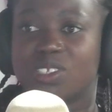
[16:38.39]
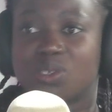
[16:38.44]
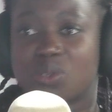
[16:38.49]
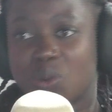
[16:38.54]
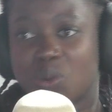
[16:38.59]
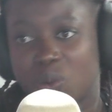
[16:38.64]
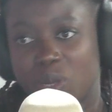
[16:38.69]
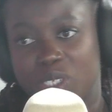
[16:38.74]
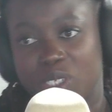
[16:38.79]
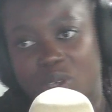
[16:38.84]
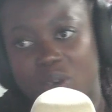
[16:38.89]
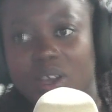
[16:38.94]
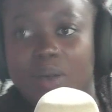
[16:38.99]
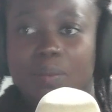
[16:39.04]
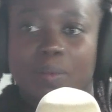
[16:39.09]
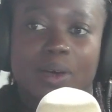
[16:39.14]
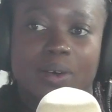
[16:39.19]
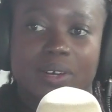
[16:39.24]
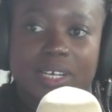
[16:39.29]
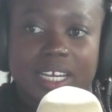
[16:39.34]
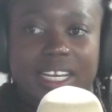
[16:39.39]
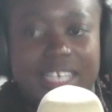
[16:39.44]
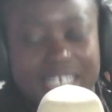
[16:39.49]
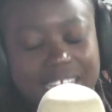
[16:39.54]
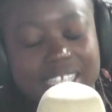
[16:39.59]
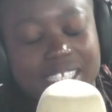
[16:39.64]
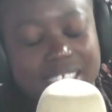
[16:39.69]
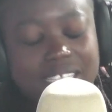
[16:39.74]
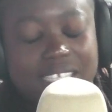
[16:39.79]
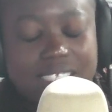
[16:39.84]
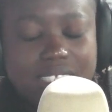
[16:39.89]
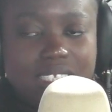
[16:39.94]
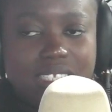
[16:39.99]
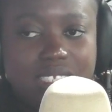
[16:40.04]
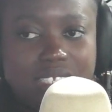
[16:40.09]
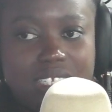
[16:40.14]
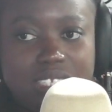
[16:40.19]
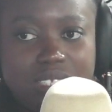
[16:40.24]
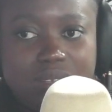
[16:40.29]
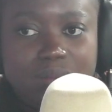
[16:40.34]
so we talk about it. It's
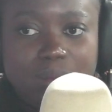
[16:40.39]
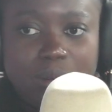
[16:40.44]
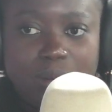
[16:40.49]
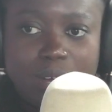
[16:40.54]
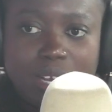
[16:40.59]
very...